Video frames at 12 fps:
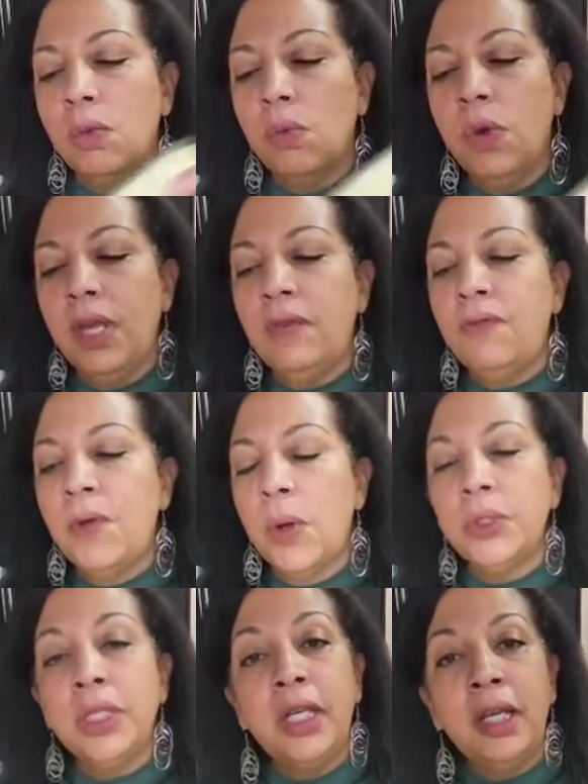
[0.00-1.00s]
We
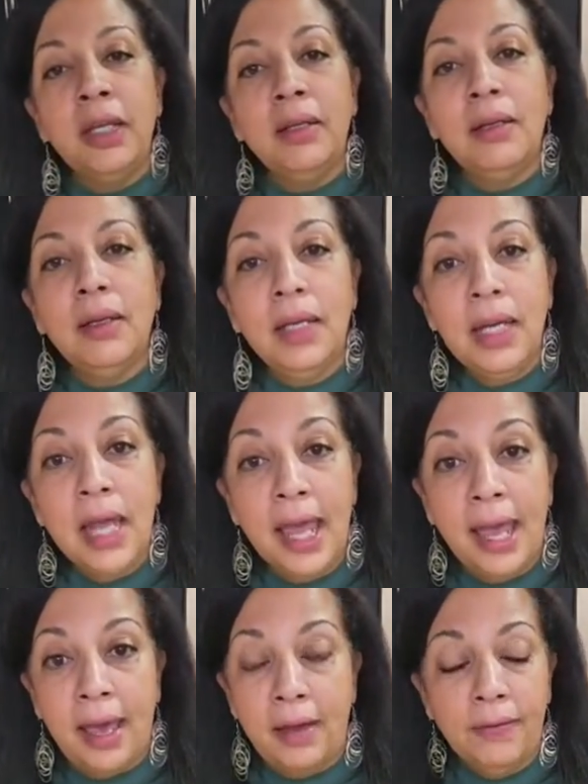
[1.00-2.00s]
folded it in
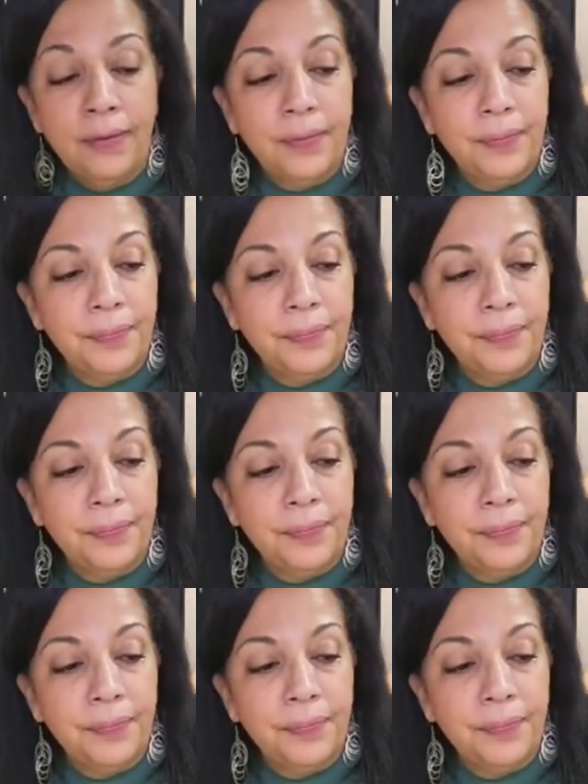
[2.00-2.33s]
half.